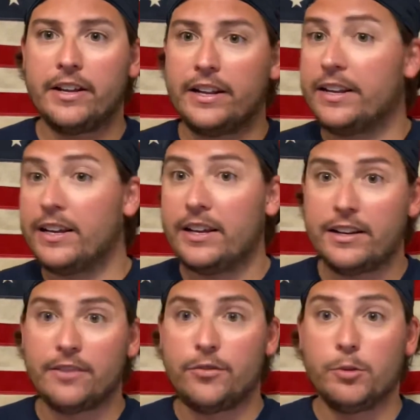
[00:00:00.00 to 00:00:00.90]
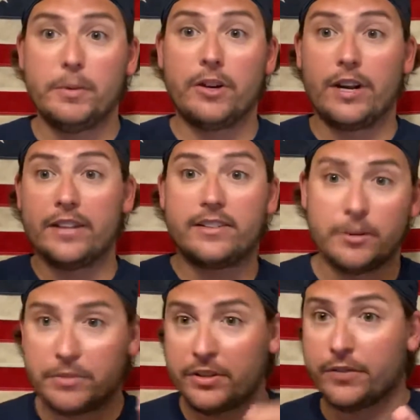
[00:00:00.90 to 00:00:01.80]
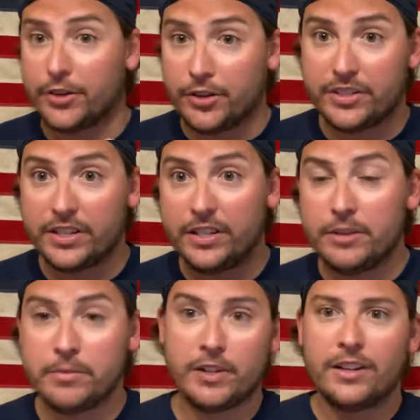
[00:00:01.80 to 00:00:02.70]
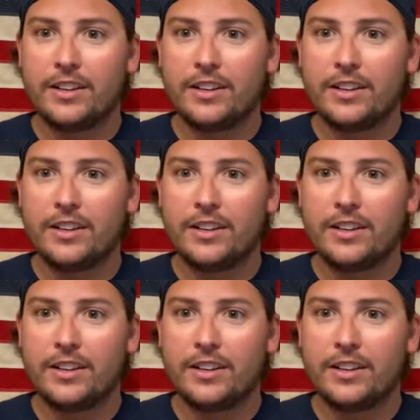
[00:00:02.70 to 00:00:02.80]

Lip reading: And again, if you want me to write something for your team,